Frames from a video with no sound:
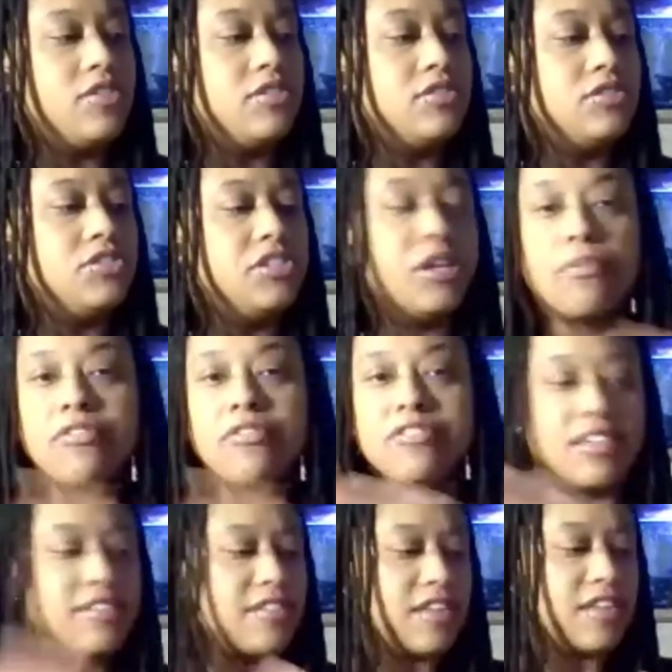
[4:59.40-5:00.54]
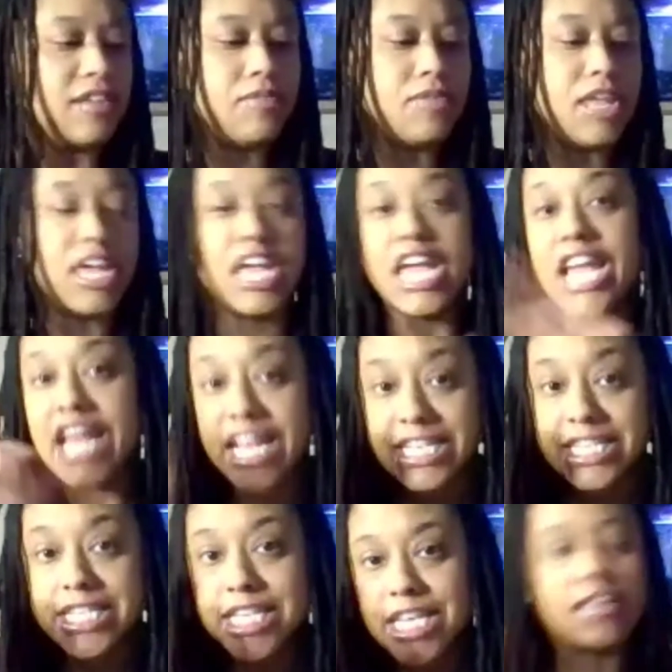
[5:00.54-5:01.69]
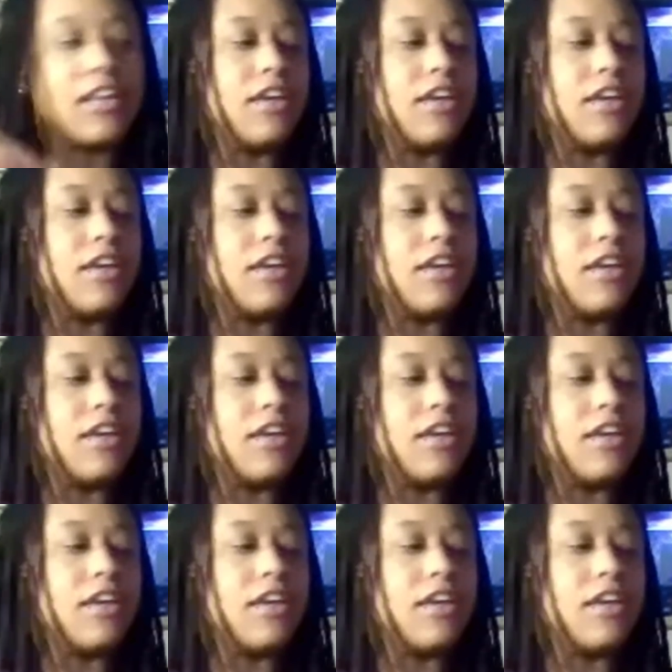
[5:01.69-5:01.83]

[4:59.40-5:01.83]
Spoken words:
slip resistant-esque,